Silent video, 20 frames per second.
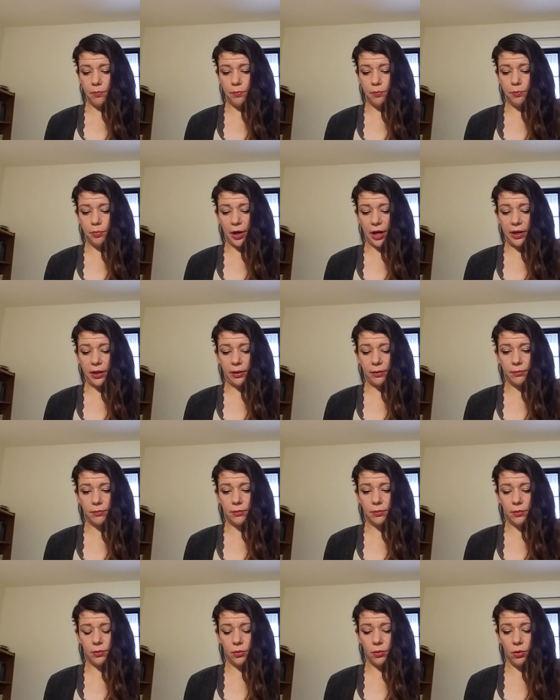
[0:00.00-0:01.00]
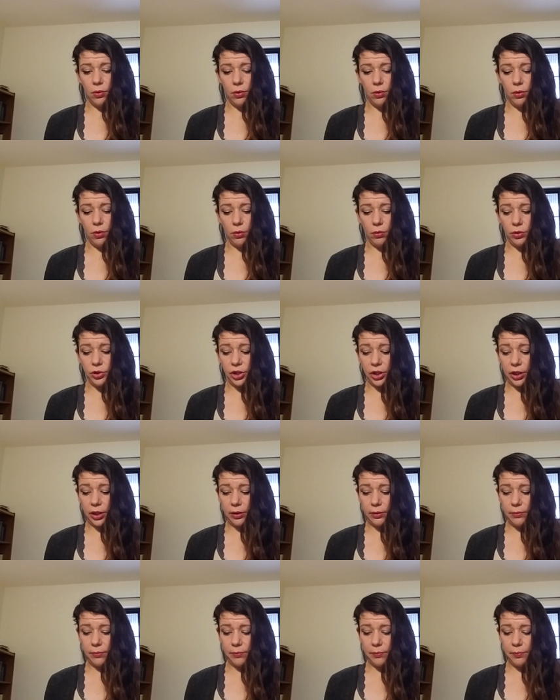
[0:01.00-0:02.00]
by
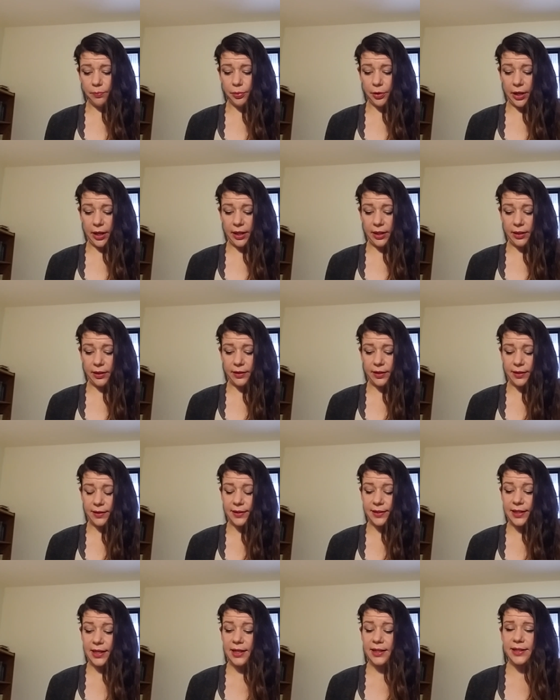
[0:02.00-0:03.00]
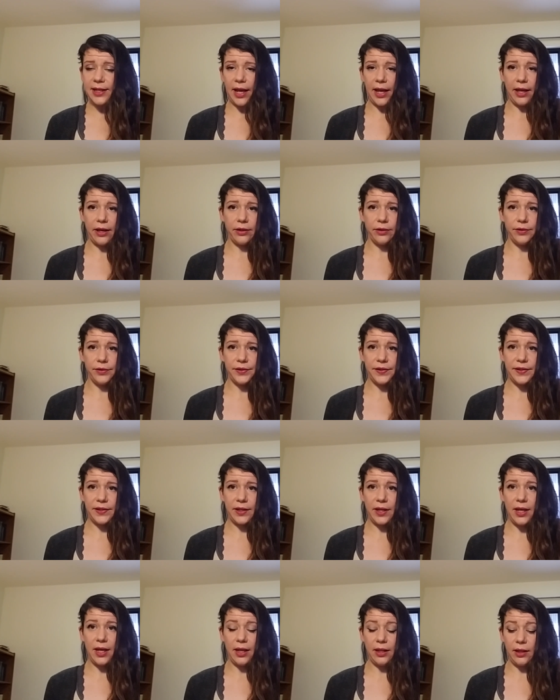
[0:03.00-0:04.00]
older. But the details
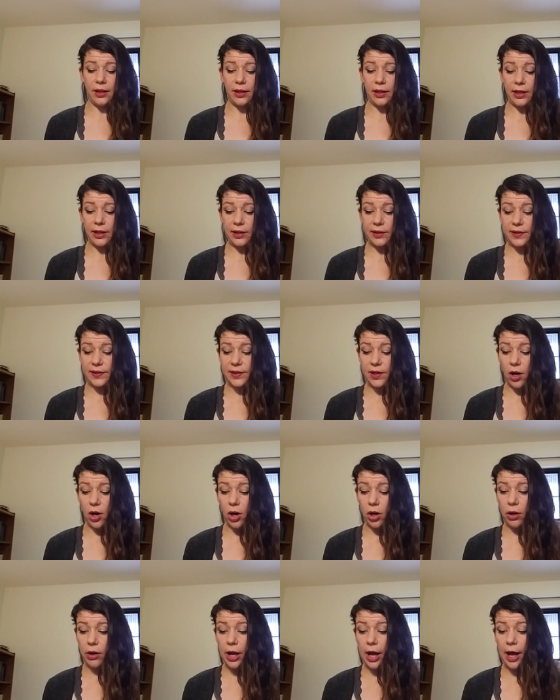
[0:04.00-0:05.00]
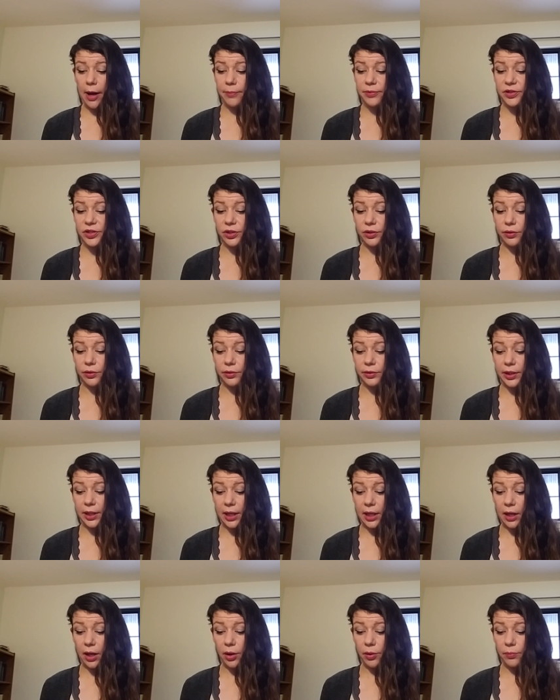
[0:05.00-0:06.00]
in this are
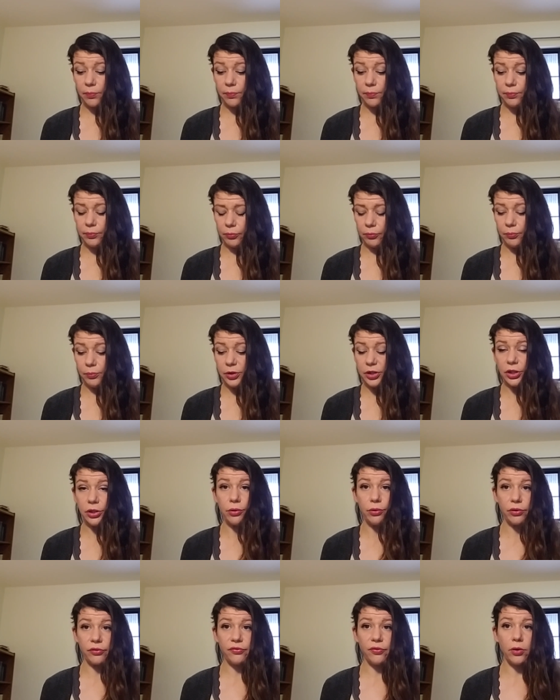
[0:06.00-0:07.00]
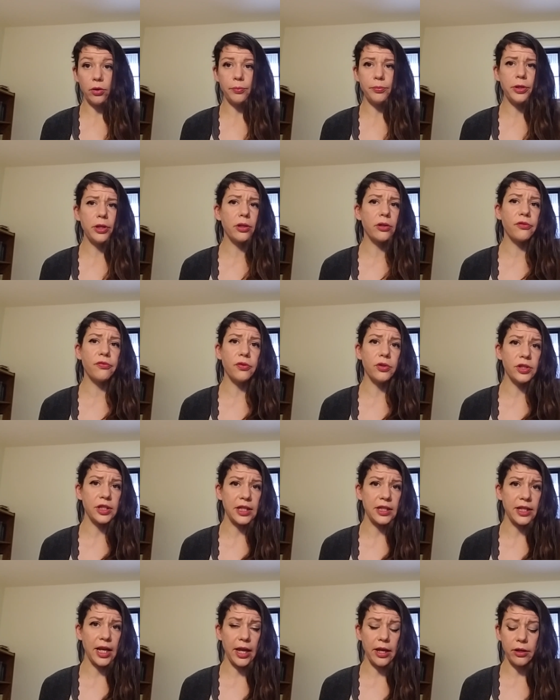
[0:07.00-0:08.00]
absolutely beautiful. Beautiful
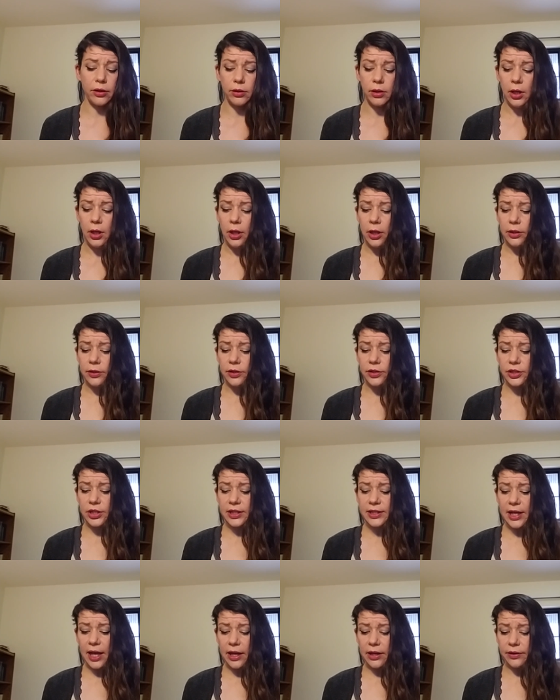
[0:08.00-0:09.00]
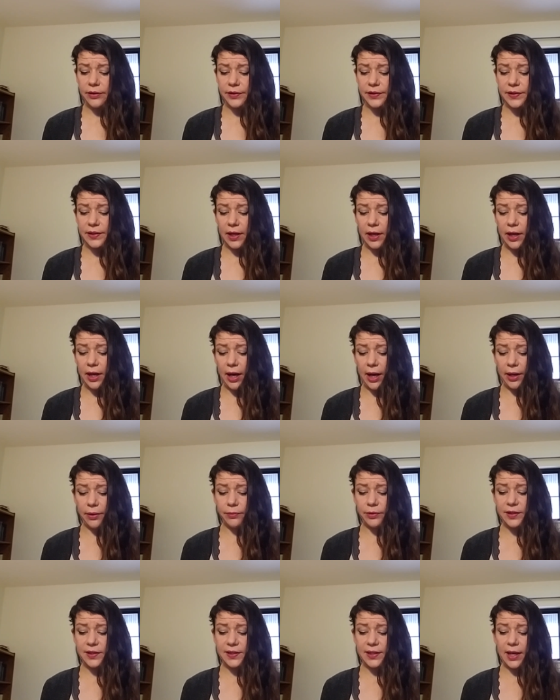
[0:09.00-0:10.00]
detail. The details, I
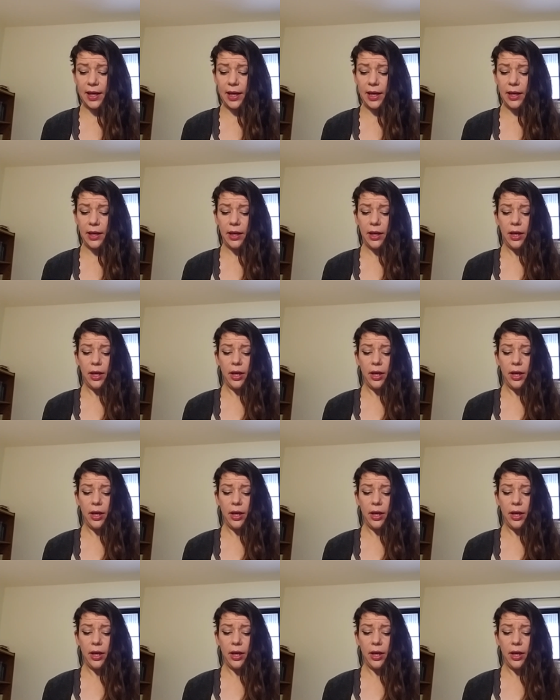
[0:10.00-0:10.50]
would say,